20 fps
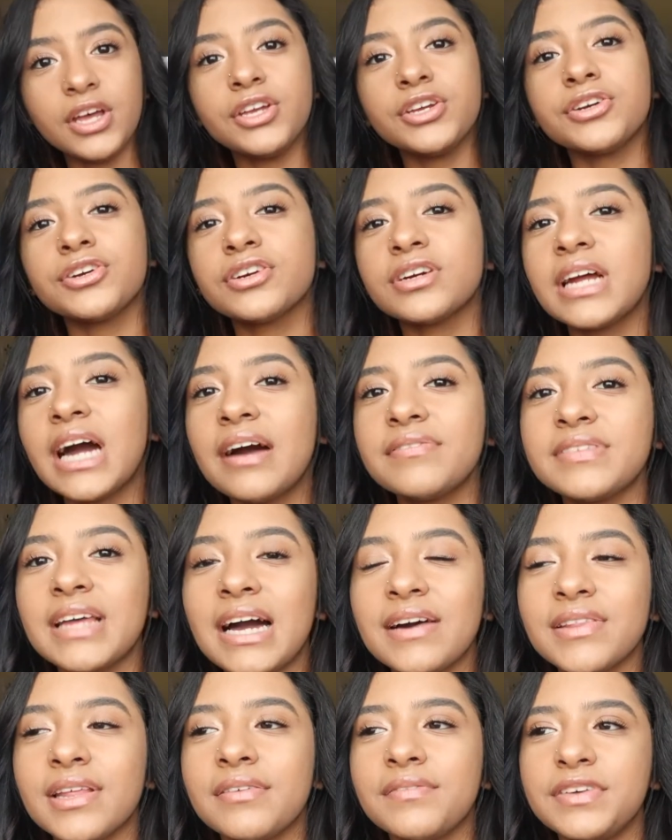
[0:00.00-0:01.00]
You're gonna have to
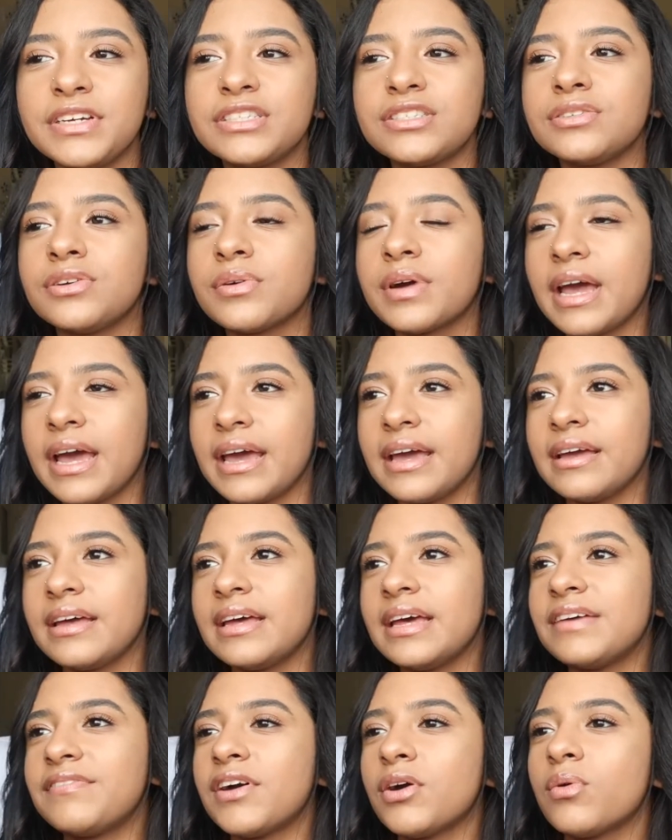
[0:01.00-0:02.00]
have that vision. Okay,
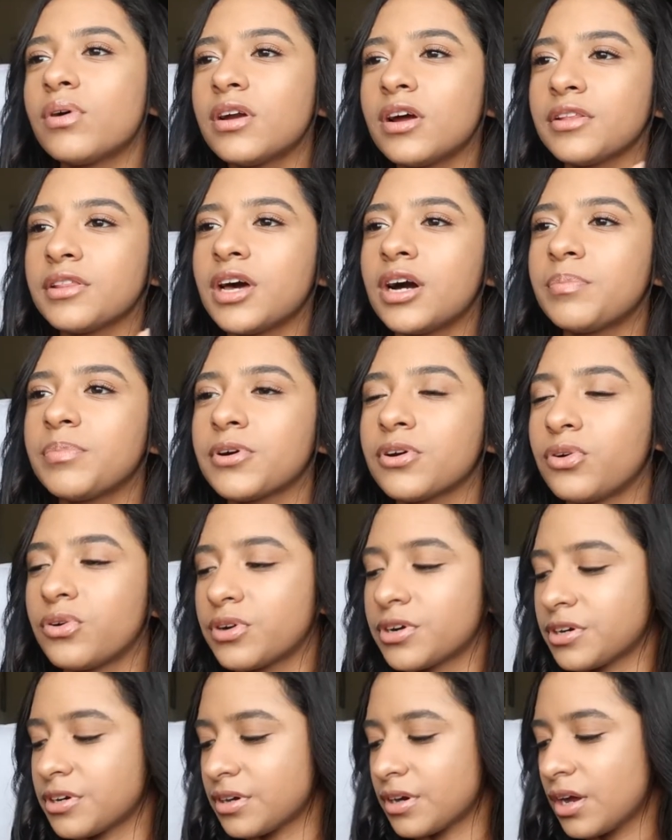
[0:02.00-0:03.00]
if I want it on the upper
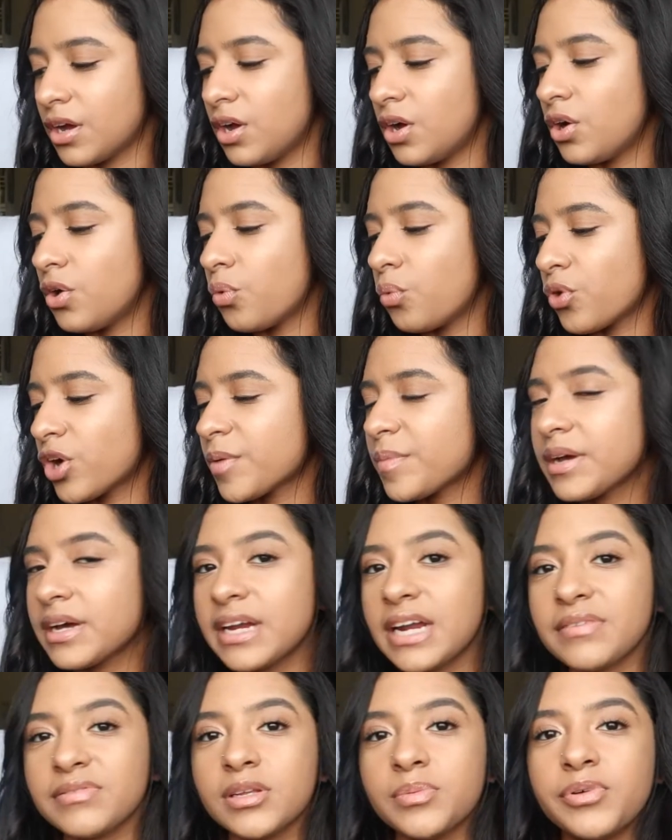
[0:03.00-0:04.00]
corner, where am I
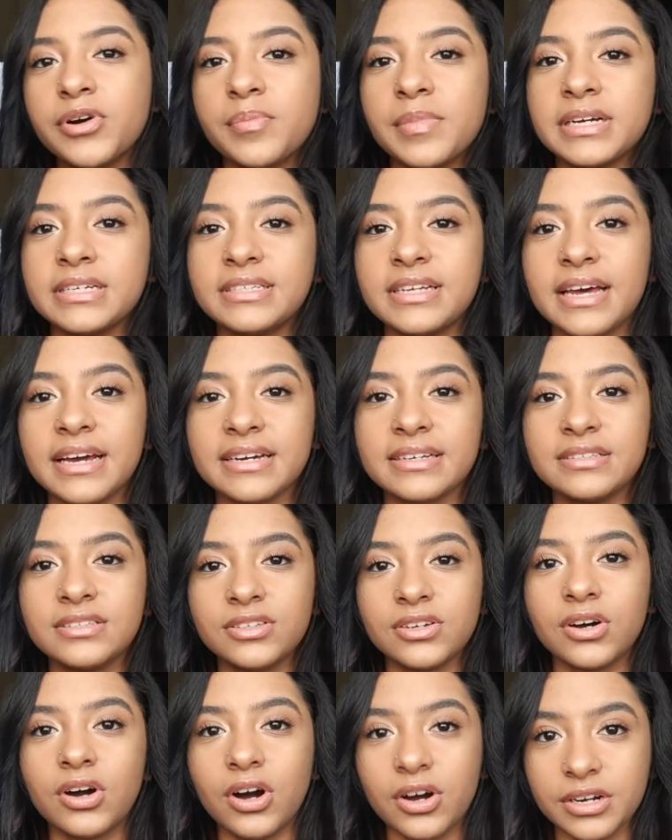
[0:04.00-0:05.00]
gonna have to put my text
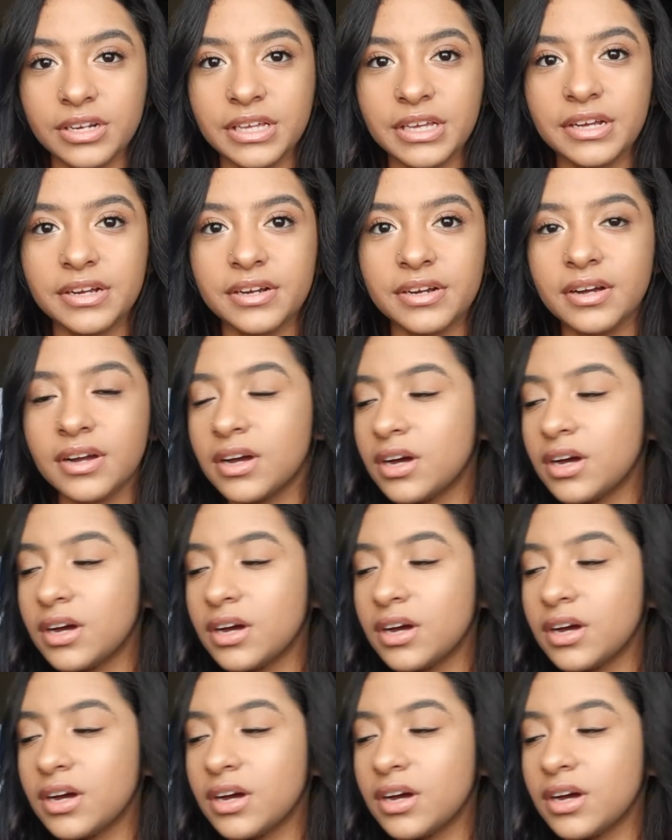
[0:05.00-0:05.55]
on here?